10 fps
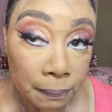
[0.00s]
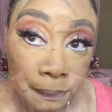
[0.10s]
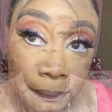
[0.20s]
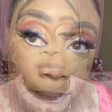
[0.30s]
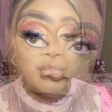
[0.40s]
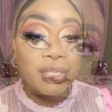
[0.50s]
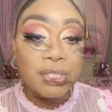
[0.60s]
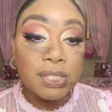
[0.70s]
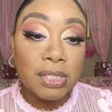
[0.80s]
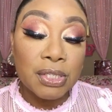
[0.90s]
And
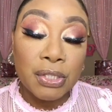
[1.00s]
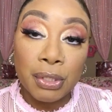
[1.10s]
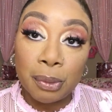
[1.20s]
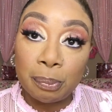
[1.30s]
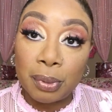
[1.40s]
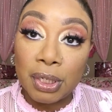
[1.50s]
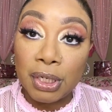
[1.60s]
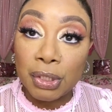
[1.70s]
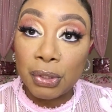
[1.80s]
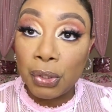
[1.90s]
this is the
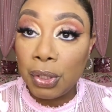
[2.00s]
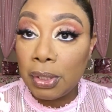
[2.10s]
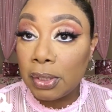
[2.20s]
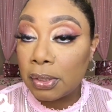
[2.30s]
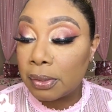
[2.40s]
completed look.